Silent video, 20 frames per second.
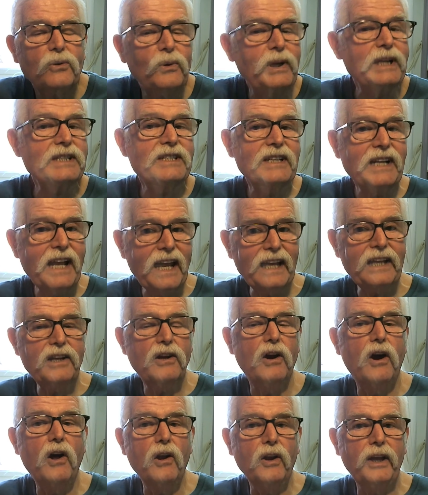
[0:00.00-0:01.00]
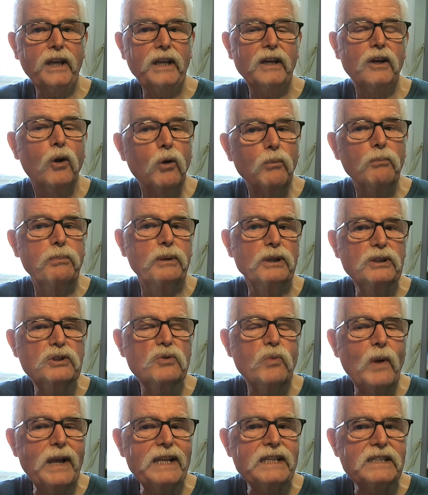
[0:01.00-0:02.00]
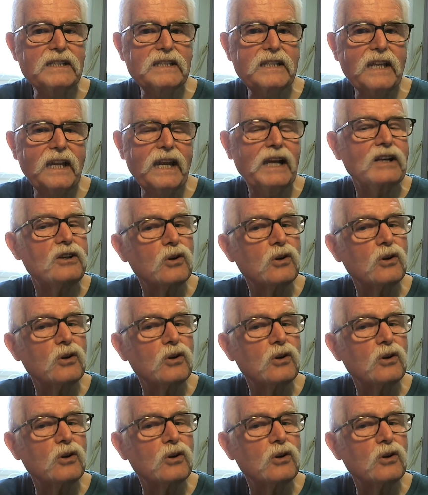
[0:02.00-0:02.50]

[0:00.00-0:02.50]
The reason I call it a Humpless Wednesday,